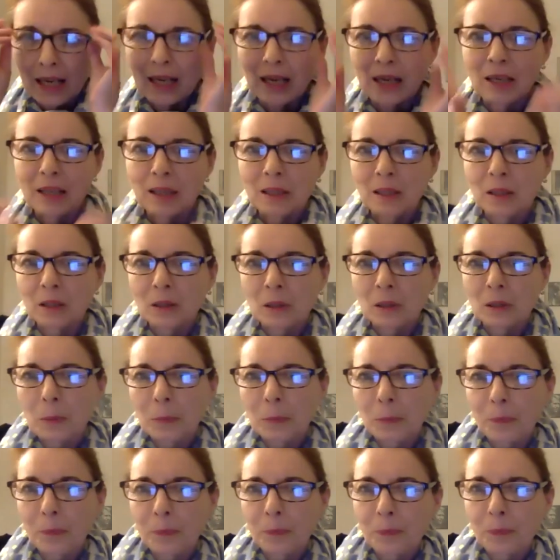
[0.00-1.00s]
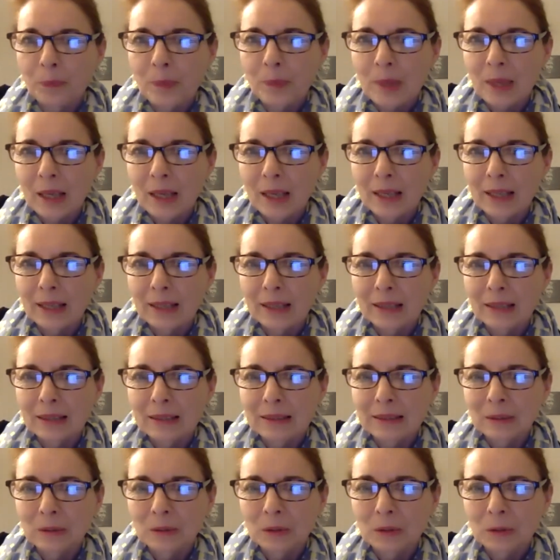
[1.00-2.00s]
So
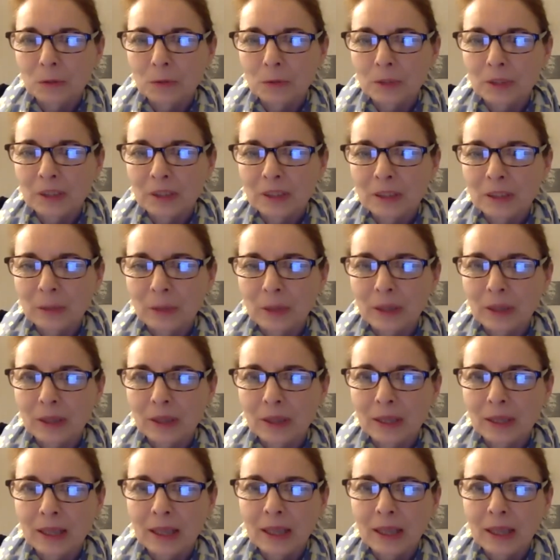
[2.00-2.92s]
the first one,